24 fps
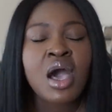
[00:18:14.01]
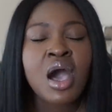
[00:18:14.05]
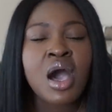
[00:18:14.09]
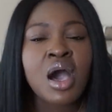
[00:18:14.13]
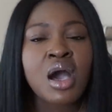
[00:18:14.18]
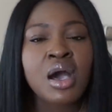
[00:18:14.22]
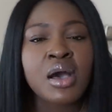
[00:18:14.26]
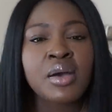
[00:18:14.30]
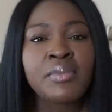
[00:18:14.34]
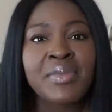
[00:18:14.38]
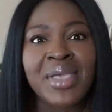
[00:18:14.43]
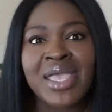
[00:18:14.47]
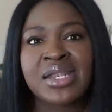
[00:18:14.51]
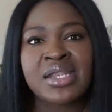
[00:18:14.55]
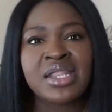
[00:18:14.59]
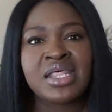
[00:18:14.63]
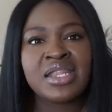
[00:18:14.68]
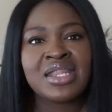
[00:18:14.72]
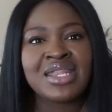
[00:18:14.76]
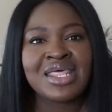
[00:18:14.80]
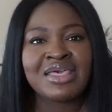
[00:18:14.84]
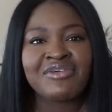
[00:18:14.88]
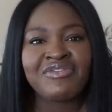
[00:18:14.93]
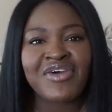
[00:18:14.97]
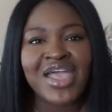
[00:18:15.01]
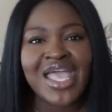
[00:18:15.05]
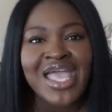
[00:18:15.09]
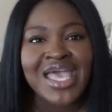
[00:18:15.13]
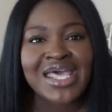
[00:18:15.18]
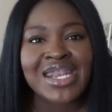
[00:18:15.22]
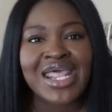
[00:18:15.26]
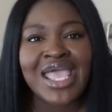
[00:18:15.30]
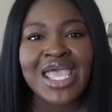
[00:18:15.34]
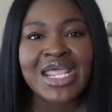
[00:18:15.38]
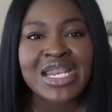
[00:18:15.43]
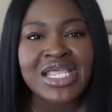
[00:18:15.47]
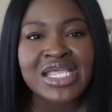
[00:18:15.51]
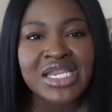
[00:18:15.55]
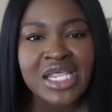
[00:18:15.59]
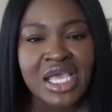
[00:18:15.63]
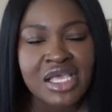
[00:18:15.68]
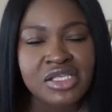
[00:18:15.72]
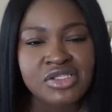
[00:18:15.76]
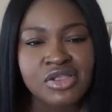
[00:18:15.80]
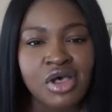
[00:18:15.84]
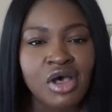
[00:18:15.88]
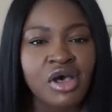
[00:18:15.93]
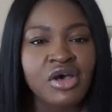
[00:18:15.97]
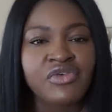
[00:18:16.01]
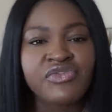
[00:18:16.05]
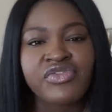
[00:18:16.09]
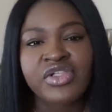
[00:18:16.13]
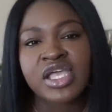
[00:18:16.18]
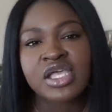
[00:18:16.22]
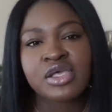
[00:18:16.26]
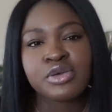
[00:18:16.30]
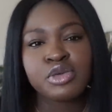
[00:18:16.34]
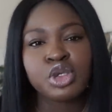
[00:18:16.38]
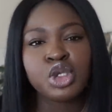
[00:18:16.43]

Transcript: And then if I had any days off, like,